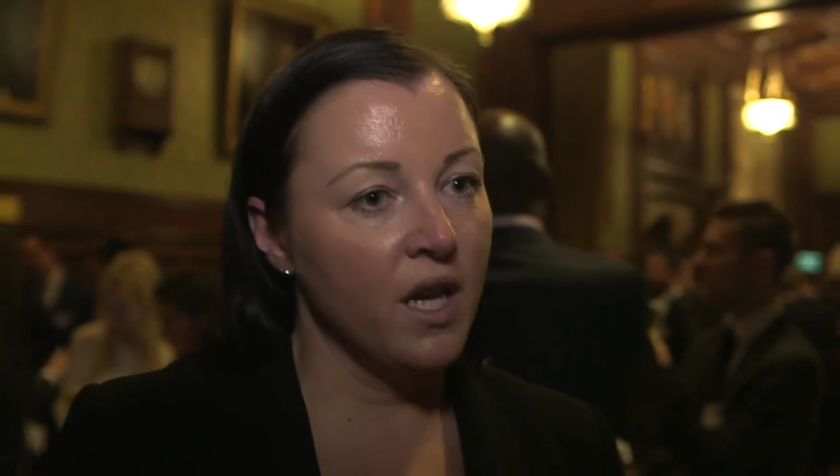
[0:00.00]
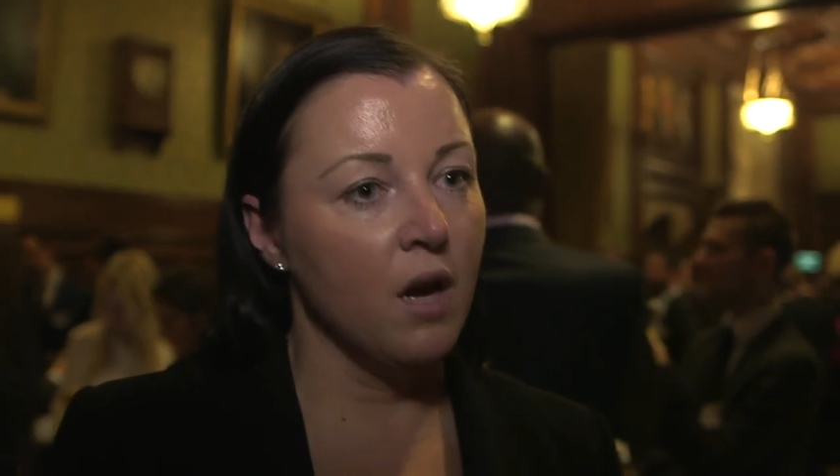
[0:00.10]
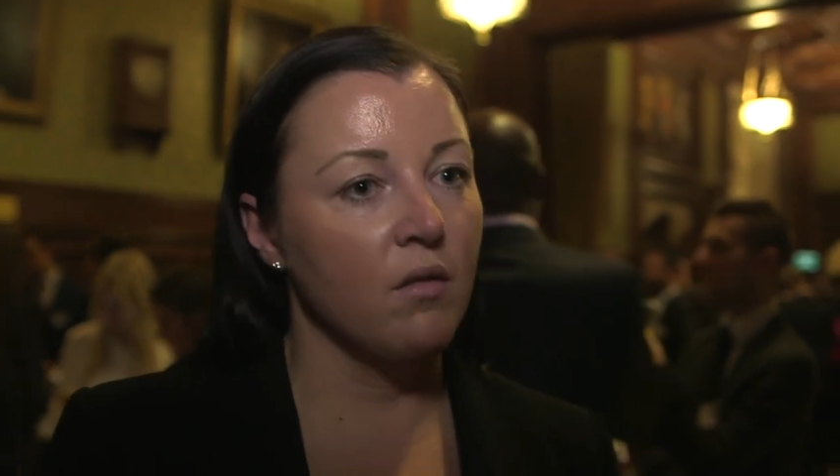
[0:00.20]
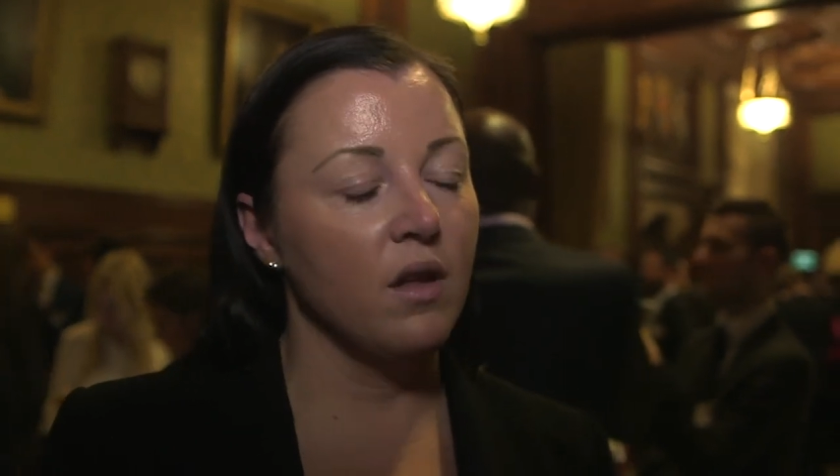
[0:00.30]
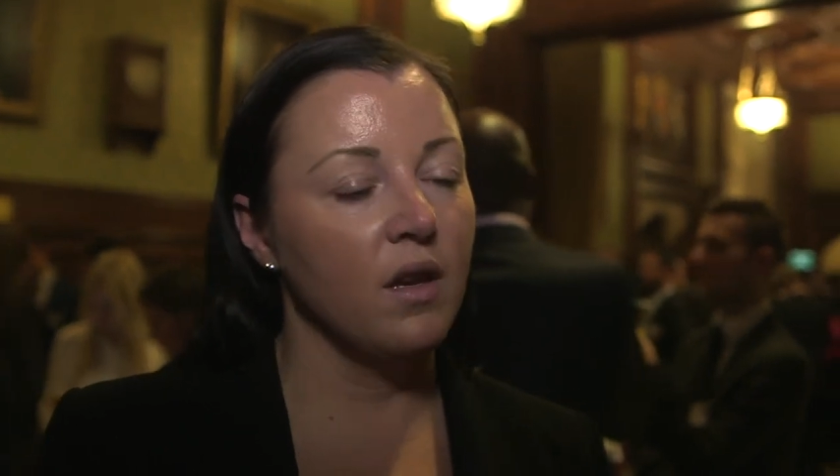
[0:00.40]
We
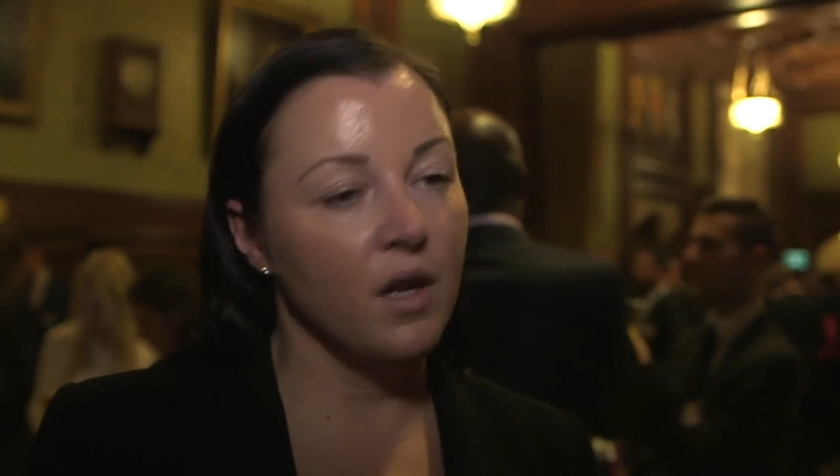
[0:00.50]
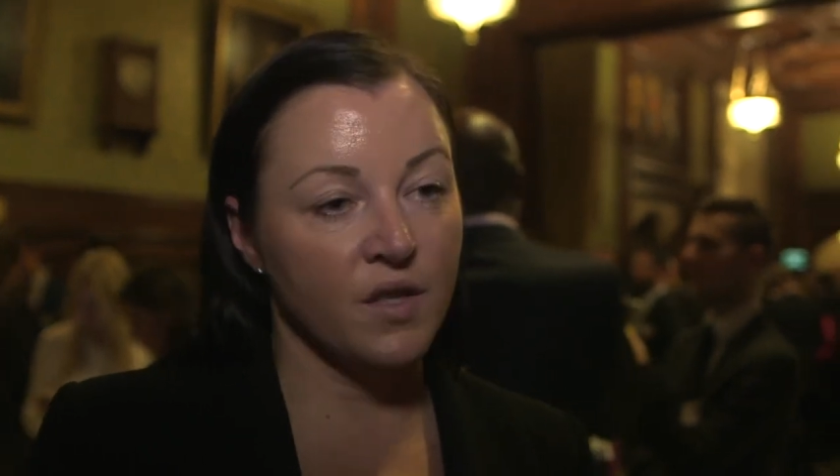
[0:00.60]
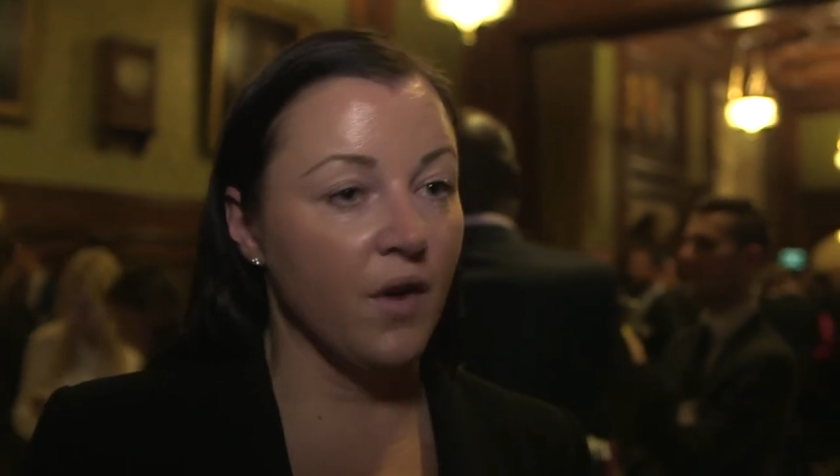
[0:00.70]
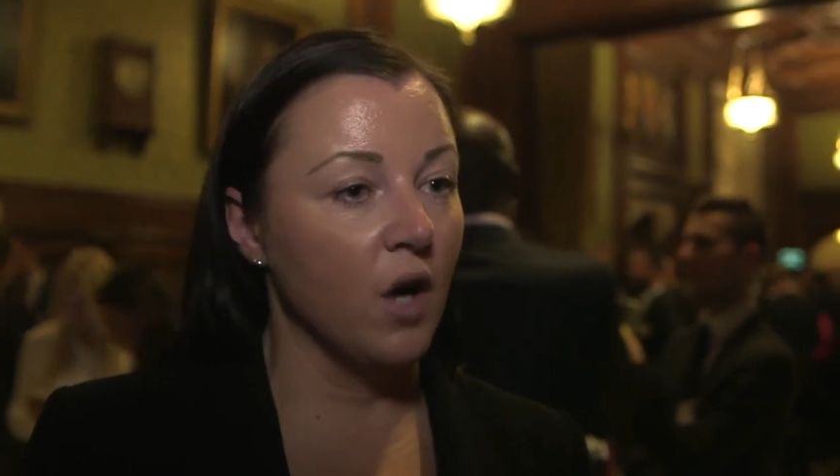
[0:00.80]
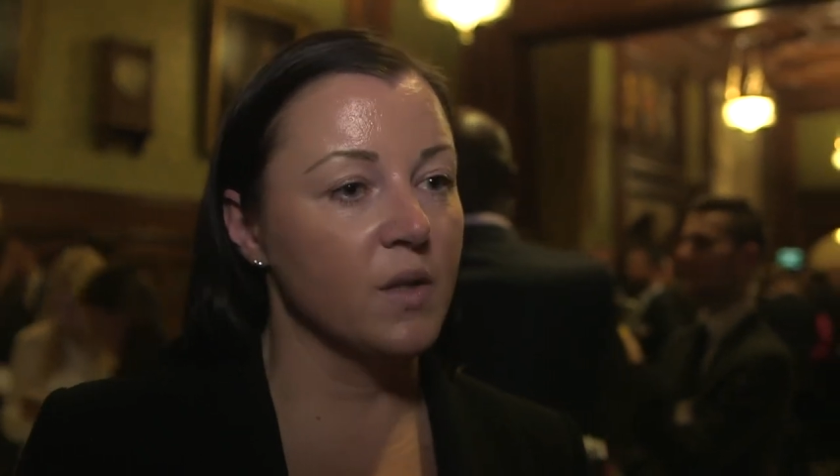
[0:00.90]
know that,
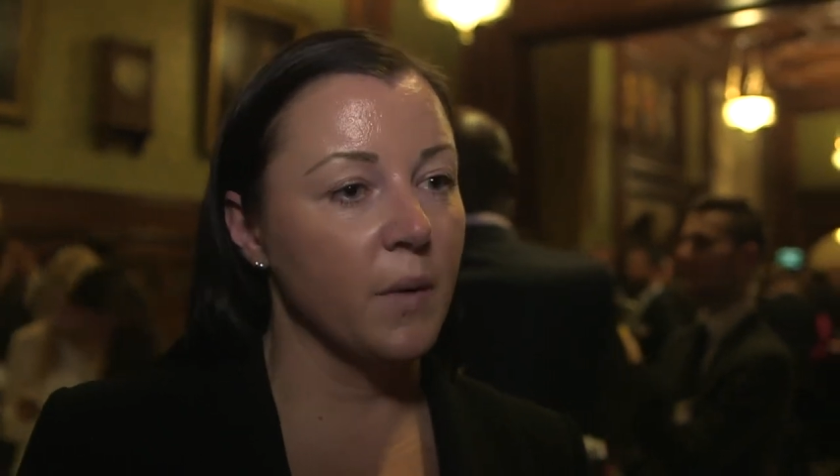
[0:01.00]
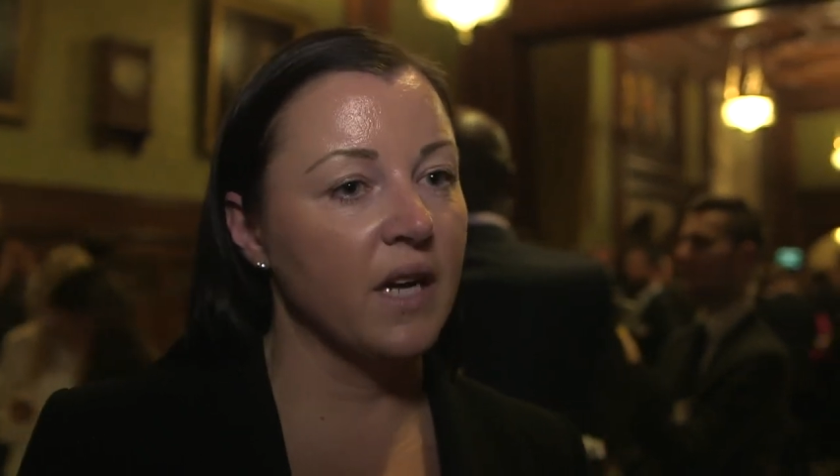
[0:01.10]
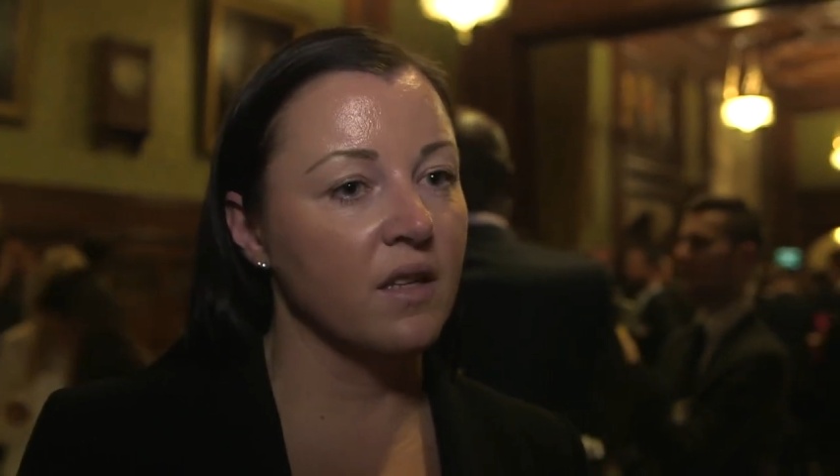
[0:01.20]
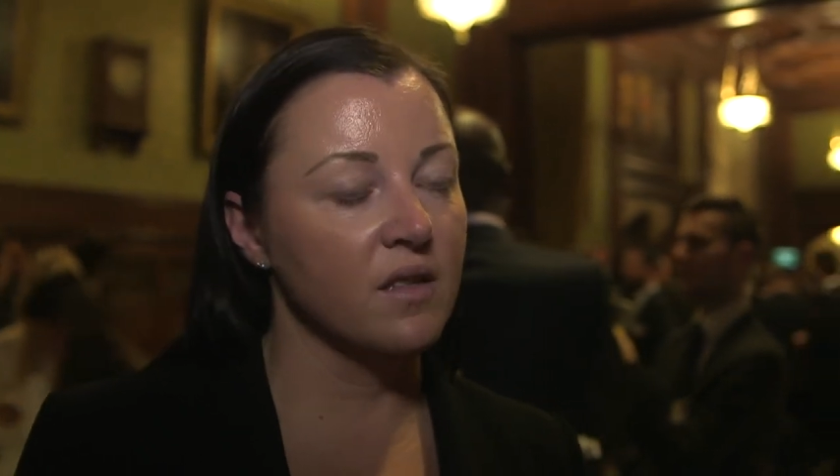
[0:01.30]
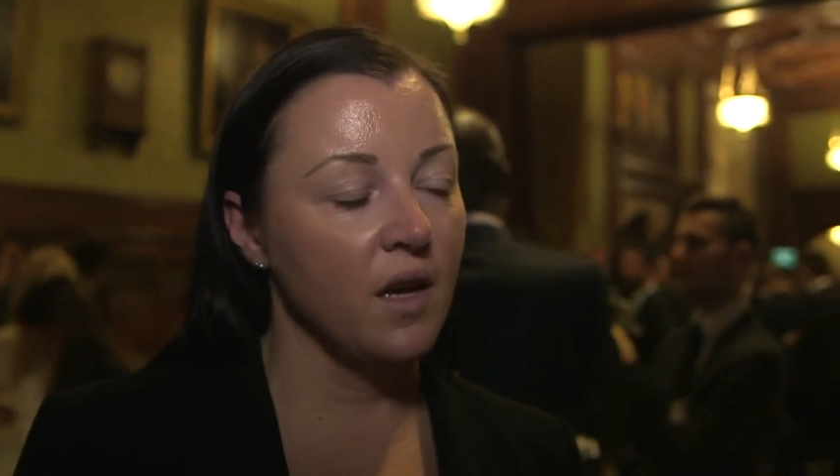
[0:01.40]
as far as
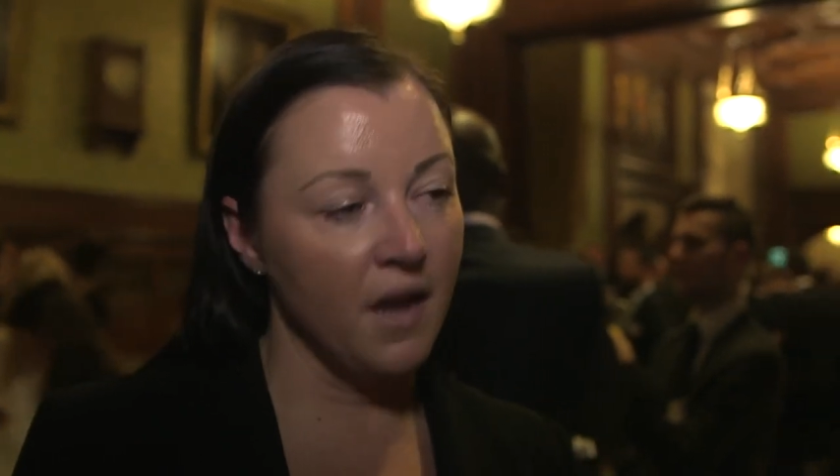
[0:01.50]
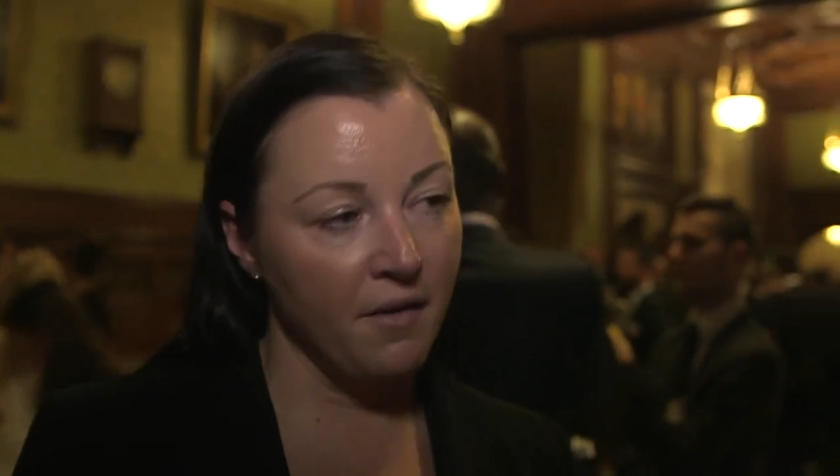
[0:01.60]
we're concerned,